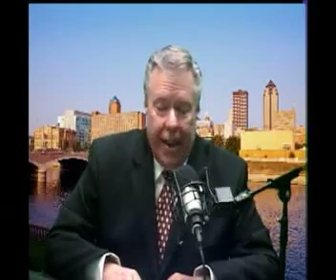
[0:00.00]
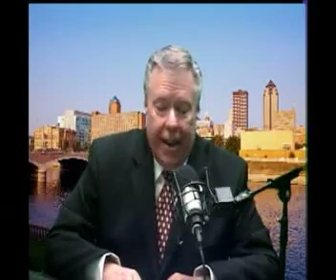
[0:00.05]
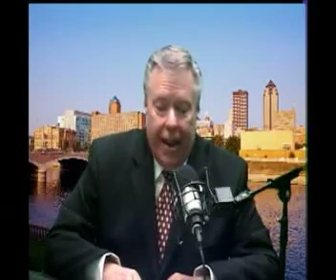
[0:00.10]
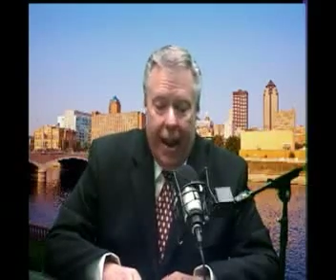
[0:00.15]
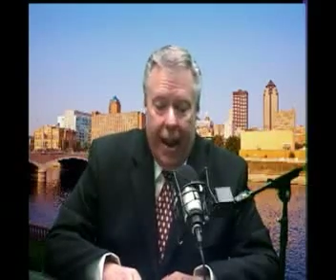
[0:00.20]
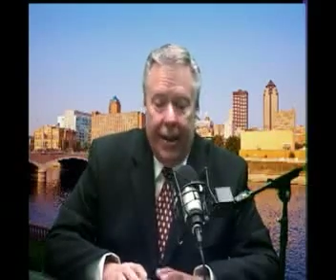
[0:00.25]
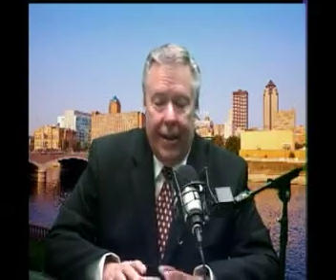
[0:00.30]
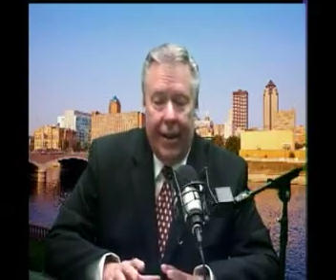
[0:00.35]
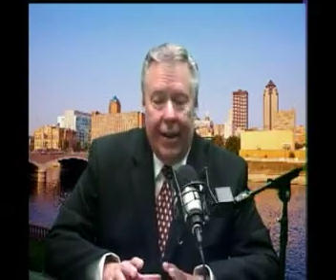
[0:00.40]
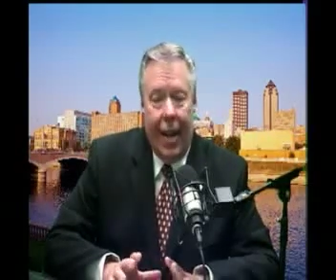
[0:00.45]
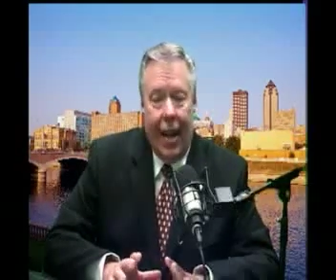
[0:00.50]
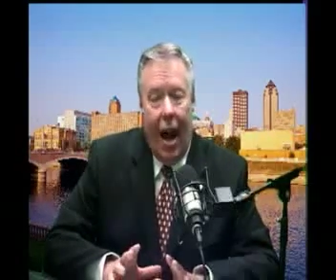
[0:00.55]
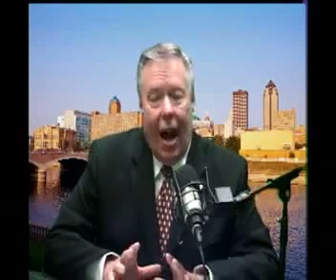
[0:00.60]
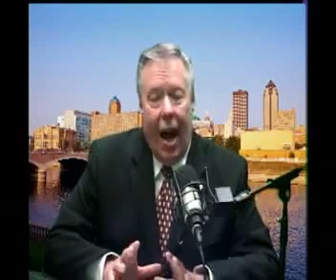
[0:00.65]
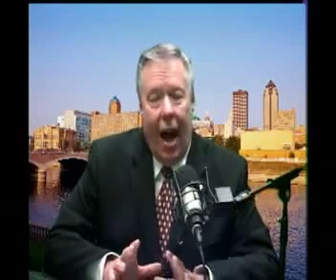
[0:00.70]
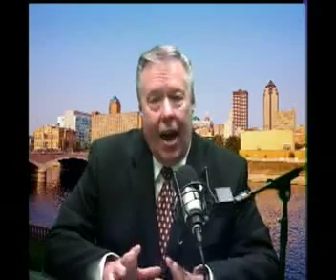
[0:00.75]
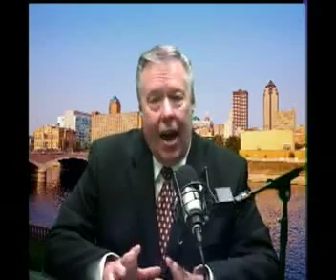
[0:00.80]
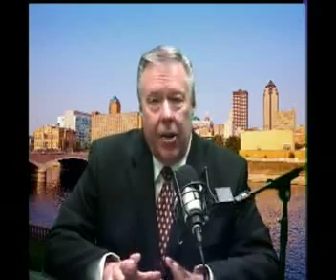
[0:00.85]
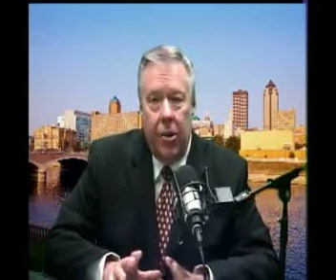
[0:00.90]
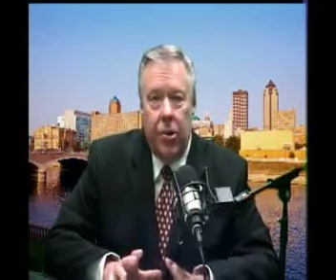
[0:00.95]
And
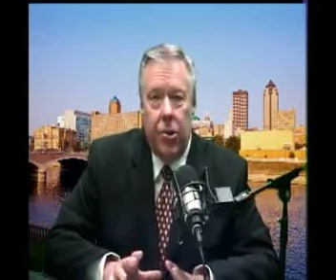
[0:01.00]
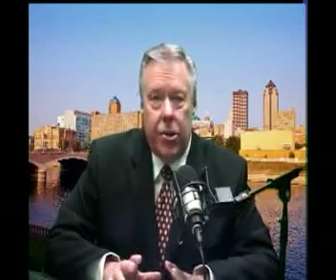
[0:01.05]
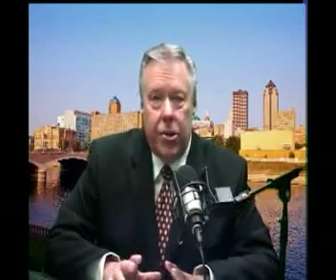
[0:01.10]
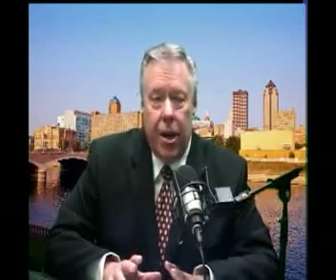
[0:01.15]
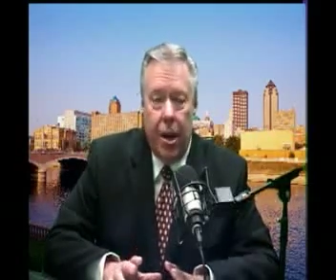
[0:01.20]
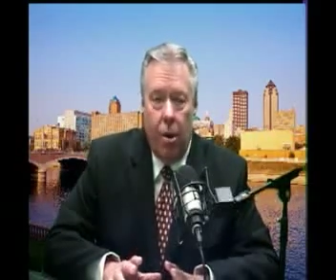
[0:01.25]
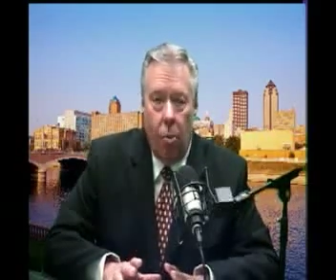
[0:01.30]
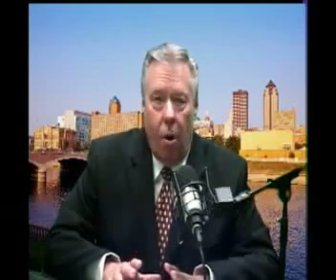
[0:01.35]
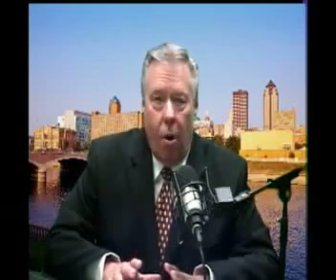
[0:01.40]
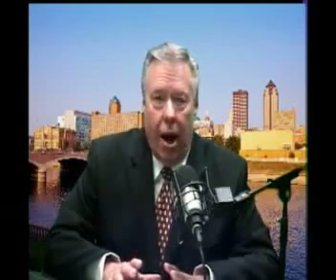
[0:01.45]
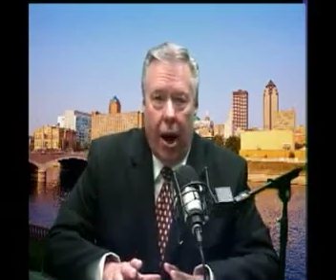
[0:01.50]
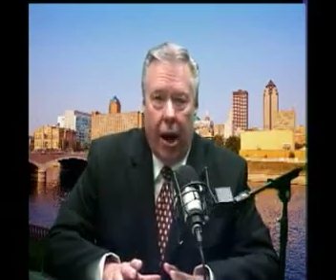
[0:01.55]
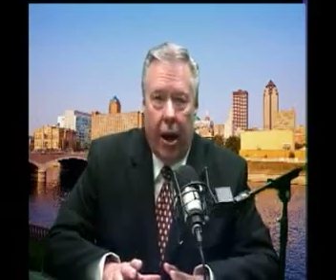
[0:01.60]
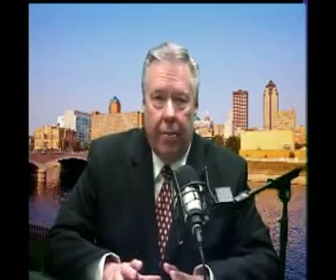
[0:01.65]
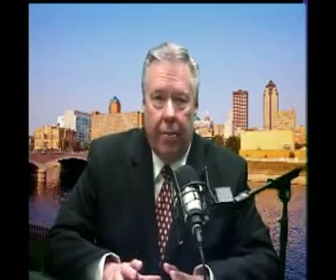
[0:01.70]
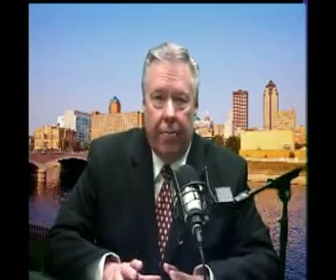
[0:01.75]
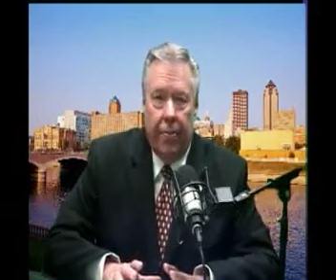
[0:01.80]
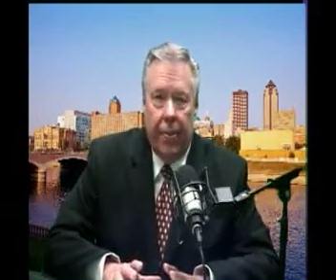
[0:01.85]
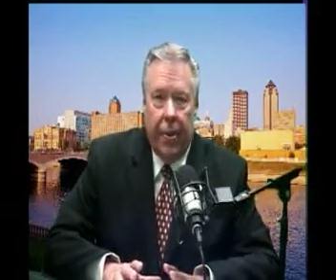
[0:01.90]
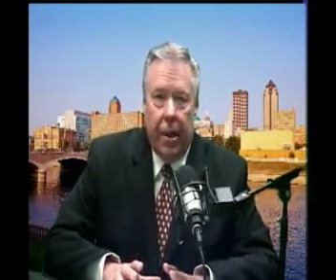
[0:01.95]
I understand why.
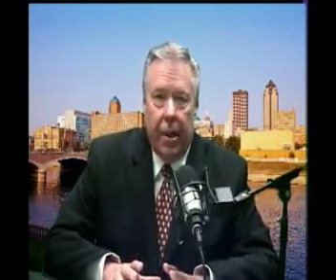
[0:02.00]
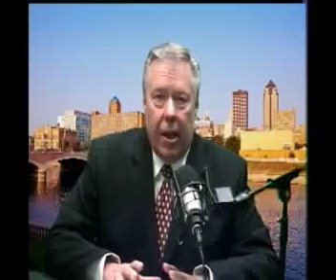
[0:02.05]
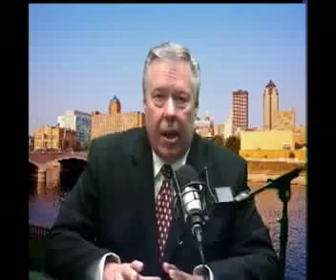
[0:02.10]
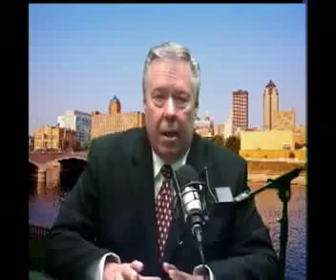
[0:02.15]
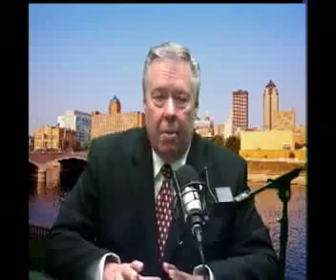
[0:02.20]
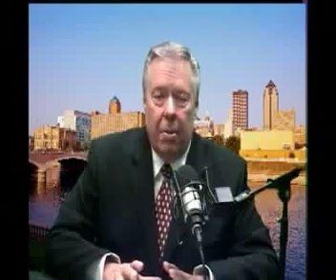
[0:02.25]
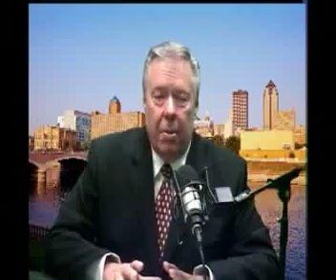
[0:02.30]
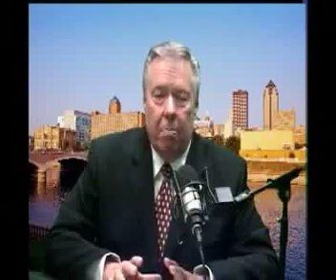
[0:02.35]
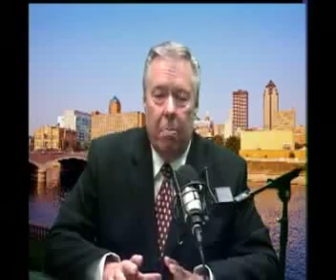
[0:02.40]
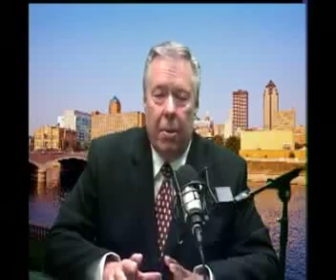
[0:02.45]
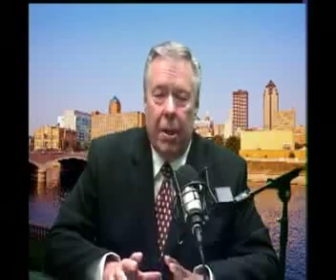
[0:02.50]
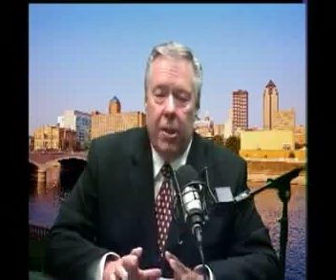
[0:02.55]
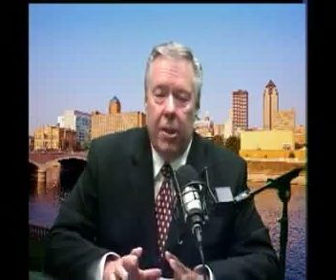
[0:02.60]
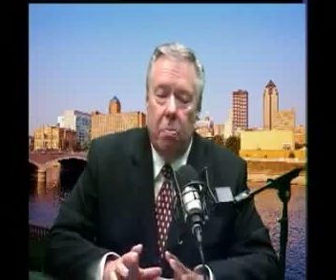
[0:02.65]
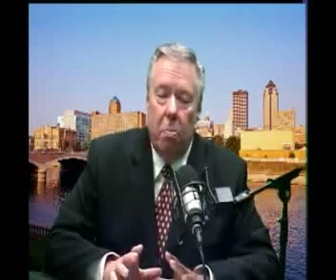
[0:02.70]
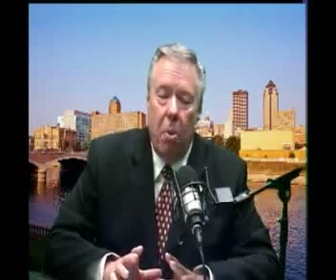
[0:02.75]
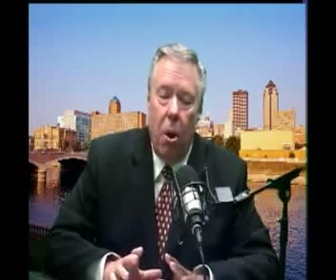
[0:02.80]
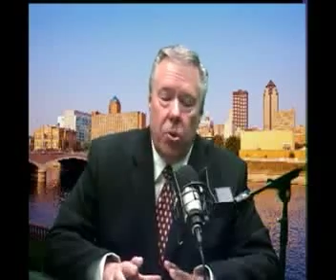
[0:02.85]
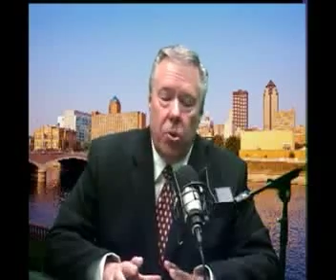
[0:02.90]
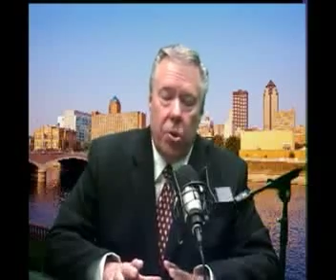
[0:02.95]
And because
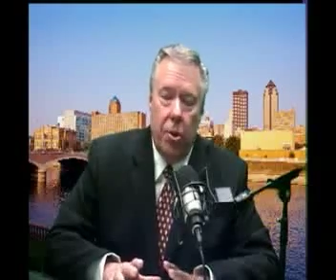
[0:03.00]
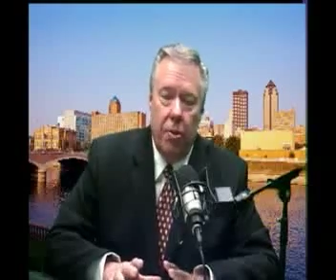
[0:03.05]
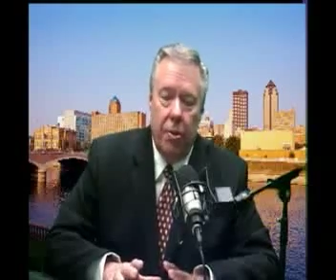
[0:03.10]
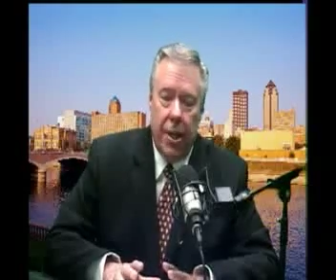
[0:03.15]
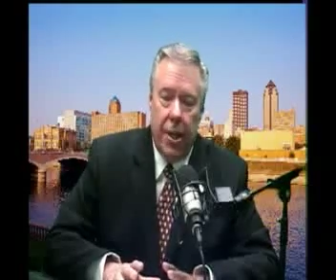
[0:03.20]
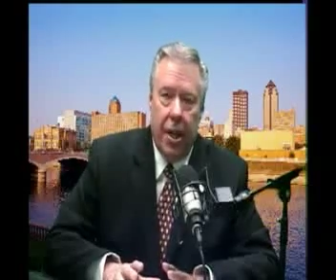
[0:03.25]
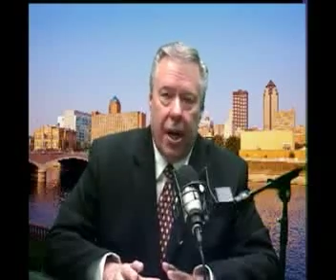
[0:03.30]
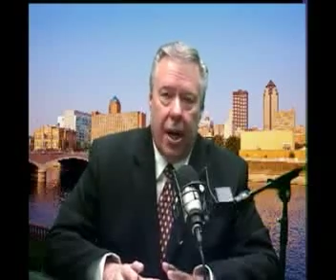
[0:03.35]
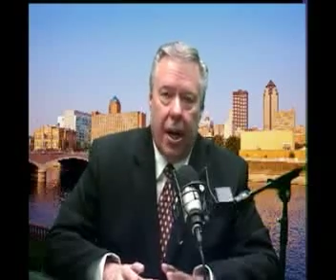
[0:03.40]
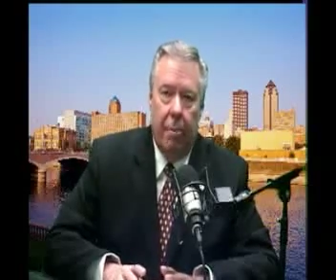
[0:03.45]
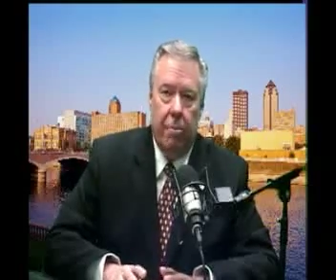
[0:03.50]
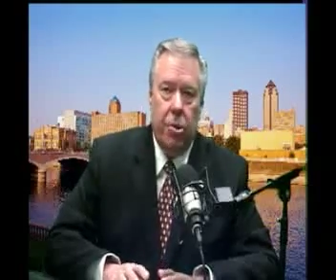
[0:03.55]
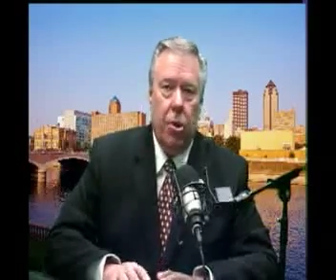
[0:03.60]
most of the time,